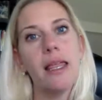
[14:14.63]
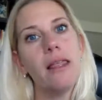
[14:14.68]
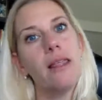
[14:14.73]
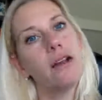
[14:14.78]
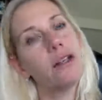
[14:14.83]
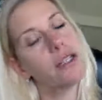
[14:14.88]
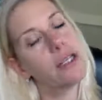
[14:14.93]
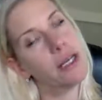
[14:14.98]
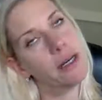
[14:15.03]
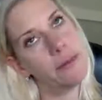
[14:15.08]

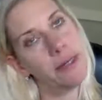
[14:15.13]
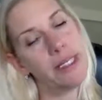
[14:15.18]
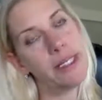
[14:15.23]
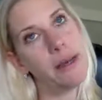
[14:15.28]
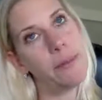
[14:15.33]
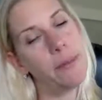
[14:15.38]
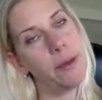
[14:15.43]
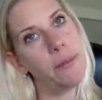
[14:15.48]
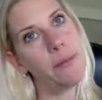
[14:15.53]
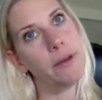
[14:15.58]
There's going to be
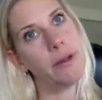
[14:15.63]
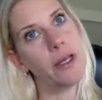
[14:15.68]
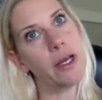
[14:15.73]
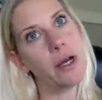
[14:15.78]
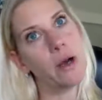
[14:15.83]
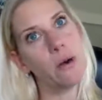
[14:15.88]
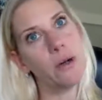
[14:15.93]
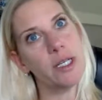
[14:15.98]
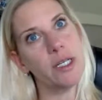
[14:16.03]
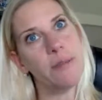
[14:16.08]
some people
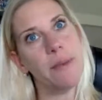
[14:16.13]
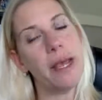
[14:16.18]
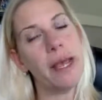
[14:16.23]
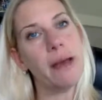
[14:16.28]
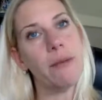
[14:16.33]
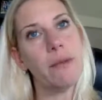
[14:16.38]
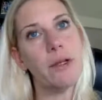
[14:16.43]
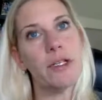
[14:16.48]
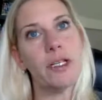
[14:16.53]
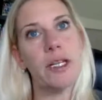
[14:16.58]
that go to
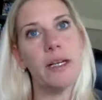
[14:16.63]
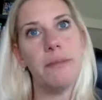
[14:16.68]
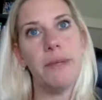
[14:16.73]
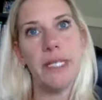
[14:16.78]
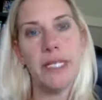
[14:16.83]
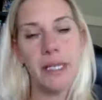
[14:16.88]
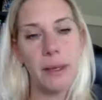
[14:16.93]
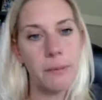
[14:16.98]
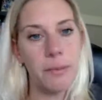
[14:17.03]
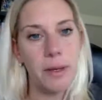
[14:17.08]
spam. There's going to
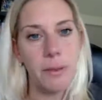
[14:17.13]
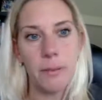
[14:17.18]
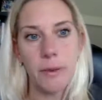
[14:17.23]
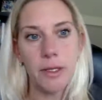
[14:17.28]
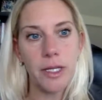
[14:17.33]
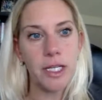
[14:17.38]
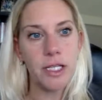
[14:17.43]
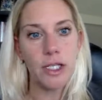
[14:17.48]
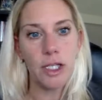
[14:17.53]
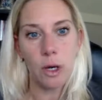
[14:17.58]
be some
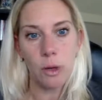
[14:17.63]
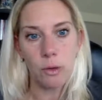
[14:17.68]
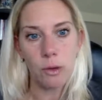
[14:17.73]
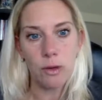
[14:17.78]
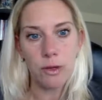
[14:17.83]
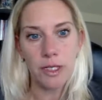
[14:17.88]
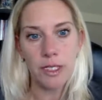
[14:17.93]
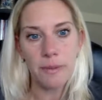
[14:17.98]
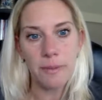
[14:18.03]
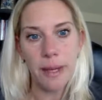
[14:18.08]
people that don't
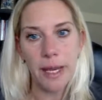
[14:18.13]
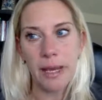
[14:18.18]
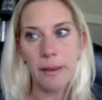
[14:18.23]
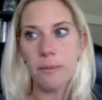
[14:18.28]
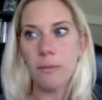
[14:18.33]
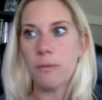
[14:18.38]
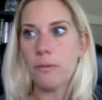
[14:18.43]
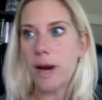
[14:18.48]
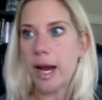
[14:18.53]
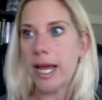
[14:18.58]
go to
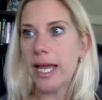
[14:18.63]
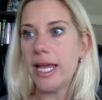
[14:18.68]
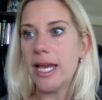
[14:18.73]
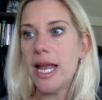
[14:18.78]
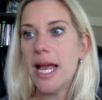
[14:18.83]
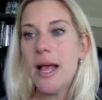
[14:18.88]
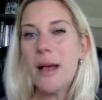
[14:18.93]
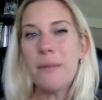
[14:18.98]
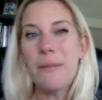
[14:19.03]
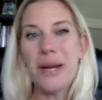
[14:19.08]
spam,
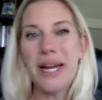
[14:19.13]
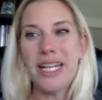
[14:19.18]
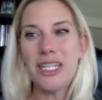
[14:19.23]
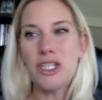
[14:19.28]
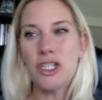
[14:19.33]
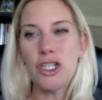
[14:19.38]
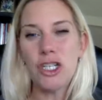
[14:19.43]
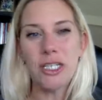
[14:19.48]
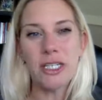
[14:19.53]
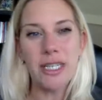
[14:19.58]
right? But
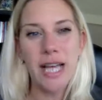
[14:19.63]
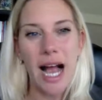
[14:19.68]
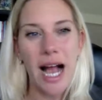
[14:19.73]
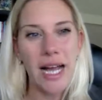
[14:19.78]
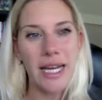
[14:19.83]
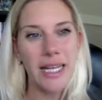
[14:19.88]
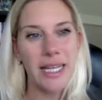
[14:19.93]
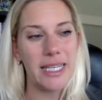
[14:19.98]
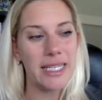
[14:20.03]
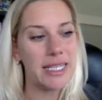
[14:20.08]
it's just
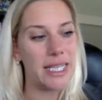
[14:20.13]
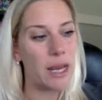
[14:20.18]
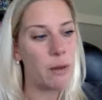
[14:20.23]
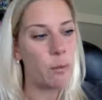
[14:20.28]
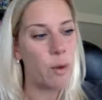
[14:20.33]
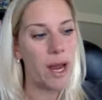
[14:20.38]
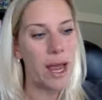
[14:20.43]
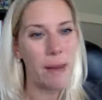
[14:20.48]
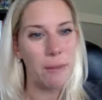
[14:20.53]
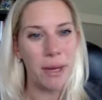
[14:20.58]
kind of the
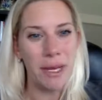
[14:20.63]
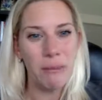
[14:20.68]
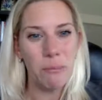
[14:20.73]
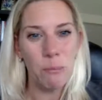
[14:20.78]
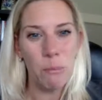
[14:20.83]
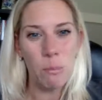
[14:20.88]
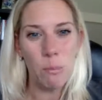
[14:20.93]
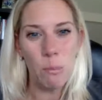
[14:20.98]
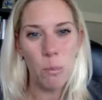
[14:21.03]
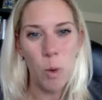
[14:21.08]
same way. I
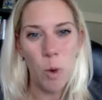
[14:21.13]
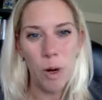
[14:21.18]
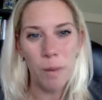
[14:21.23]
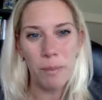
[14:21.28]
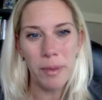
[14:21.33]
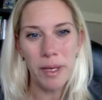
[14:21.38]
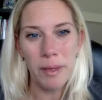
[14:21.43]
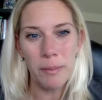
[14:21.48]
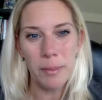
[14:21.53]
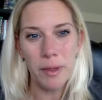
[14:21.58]
mean,
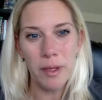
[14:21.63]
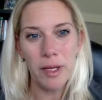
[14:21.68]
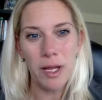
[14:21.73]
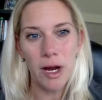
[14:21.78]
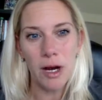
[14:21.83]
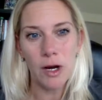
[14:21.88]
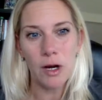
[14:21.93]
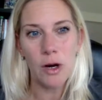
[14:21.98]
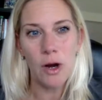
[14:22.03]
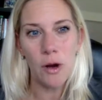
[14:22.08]
more people
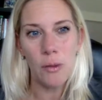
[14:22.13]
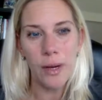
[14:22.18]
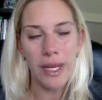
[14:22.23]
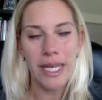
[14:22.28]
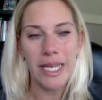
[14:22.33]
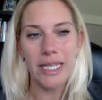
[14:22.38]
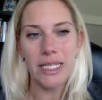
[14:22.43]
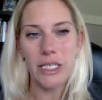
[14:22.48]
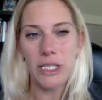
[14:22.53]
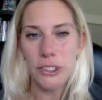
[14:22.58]
are
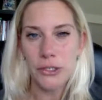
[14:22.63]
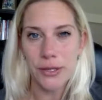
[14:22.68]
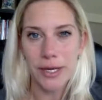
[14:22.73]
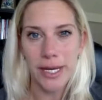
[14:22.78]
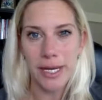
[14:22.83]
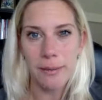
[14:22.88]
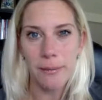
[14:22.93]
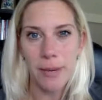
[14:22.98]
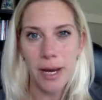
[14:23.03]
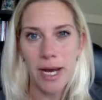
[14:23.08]
going into
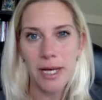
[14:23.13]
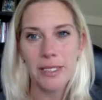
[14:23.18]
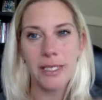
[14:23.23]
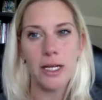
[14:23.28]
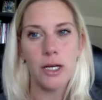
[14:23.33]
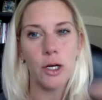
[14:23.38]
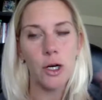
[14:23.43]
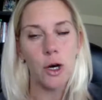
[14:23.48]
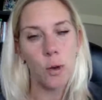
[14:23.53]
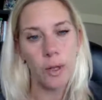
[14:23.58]
your inbox
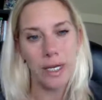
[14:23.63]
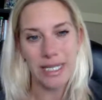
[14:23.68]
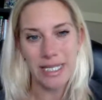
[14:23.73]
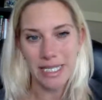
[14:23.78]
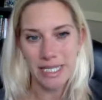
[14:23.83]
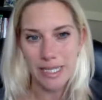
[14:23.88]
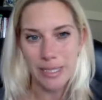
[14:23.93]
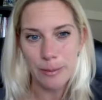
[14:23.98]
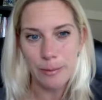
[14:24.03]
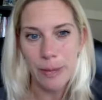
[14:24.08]
than are going
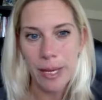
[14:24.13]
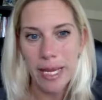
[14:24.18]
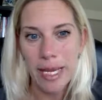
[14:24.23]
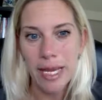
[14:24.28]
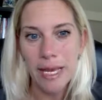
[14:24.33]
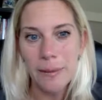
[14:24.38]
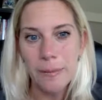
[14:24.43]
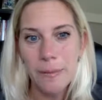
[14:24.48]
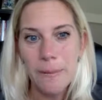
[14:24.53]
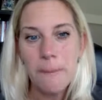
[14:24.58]
to
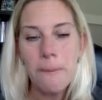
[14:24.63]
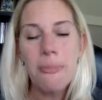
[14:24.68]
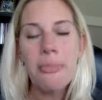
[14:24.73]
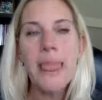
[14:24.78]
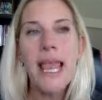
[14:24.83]
spam